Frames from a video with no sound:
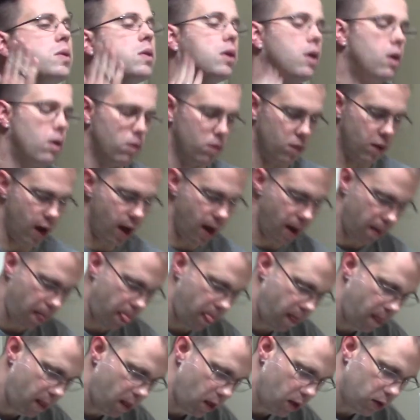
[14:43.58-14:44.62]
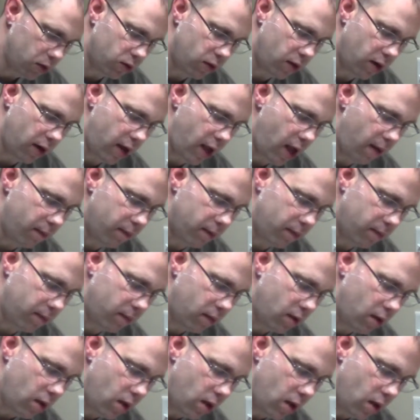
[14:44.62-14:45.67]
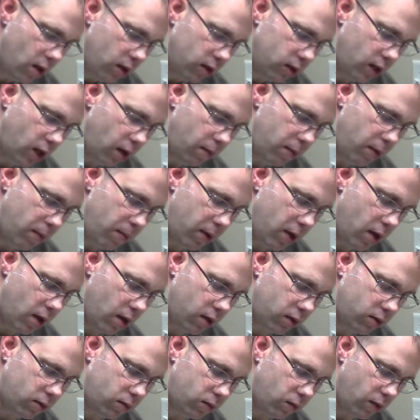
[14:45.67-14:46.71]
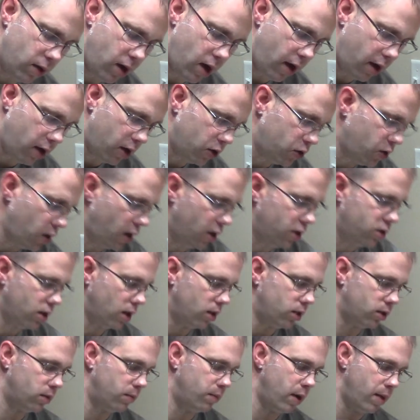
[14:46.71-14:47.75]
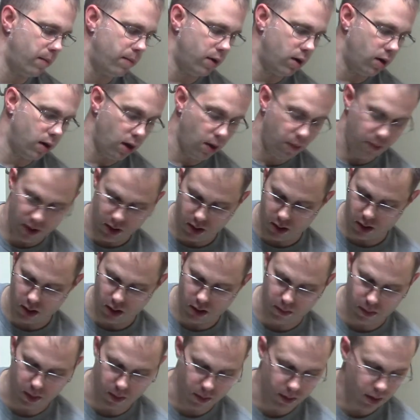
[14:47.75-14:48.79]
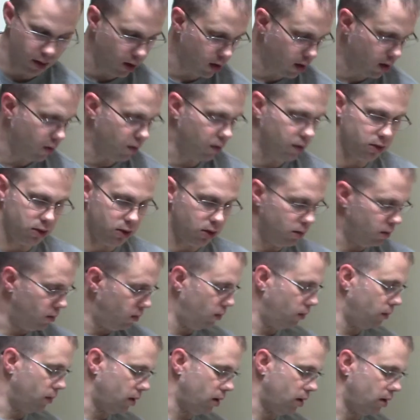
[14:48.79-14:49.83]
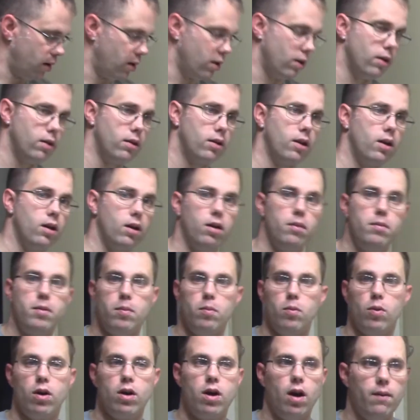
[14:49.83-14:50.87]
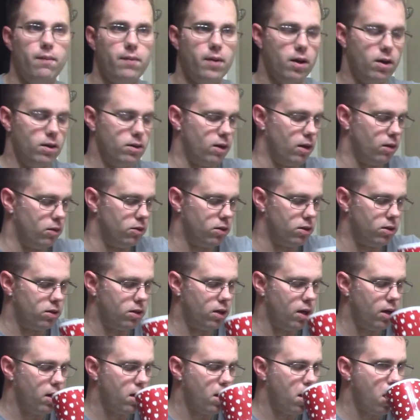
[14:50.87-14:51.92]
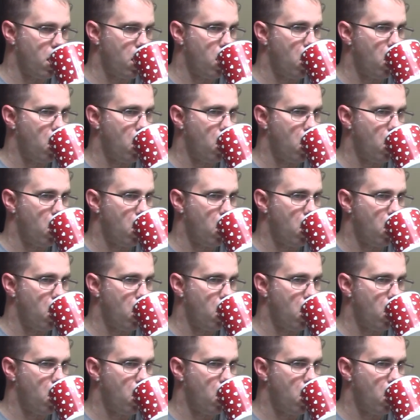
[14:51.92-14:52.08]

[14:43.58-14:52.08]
All right, there you have it. not a BBS. We're not going to try to chase the baby today. We could, but we're not going to. We're going to get a little bit more coffee in us. Hang on just a second.